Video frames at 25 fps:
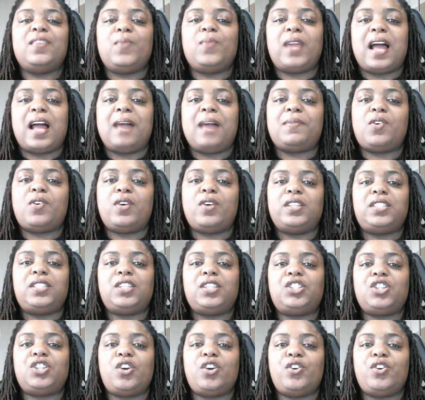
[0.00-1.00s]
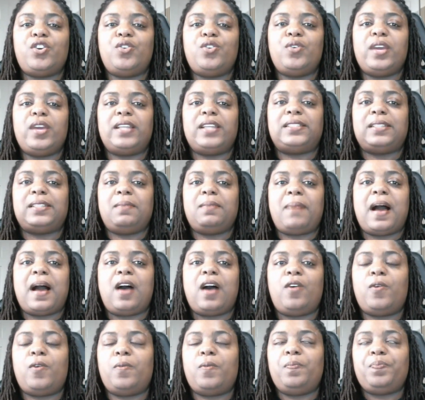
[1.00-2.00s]
I'm going to show you is
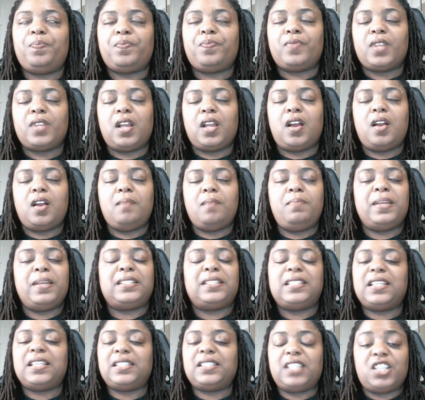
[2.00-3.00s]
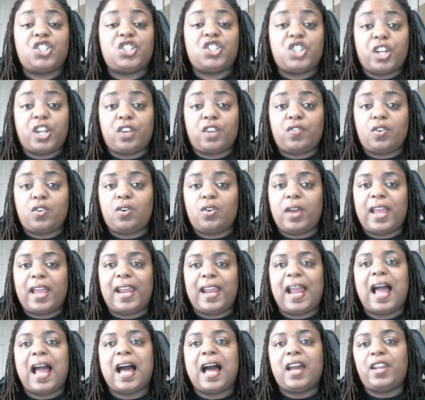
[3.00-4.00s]
about business in general and
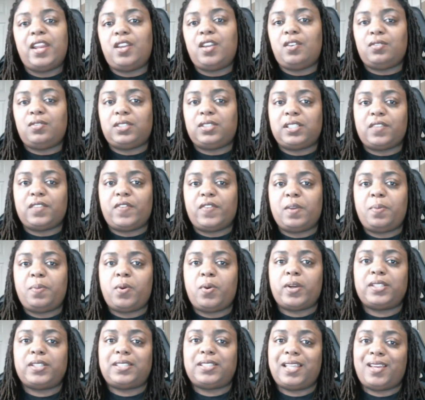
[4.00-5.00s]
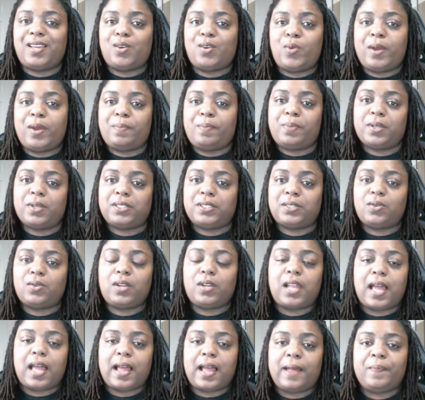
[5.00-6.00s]
how to use the reports in QuickBooks
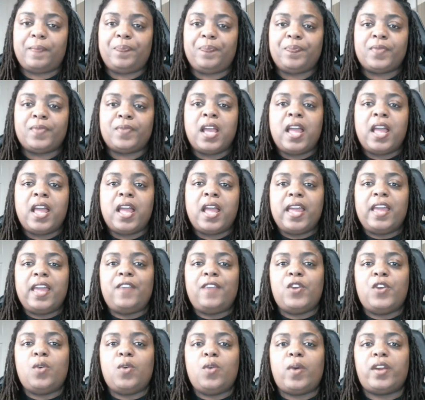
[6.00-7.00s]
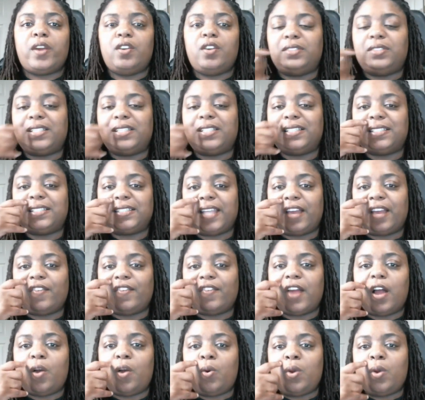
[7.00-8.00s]
Online. If you are using
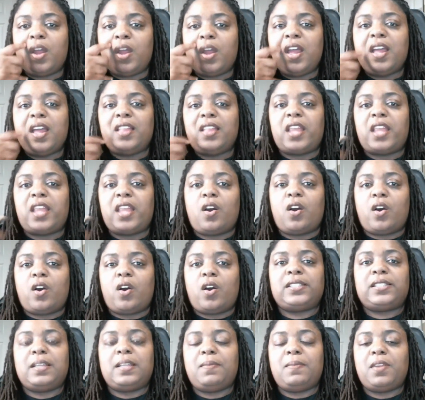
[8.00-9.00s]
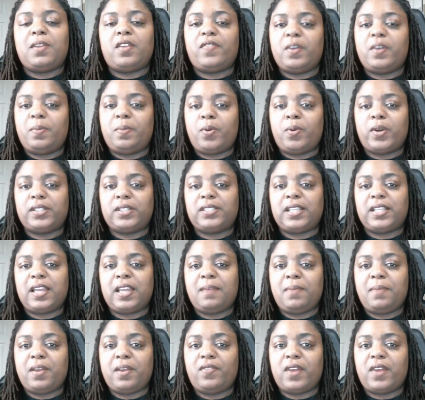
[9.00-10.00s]
Xero, there are similar reports that can
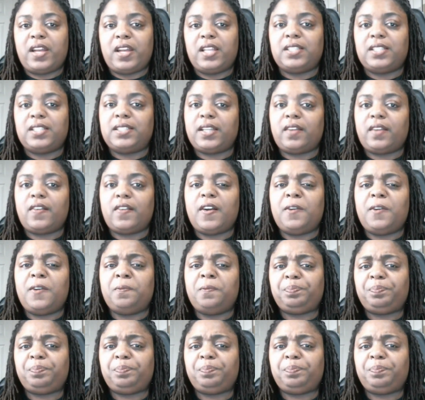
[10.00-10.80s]
be run in Xero.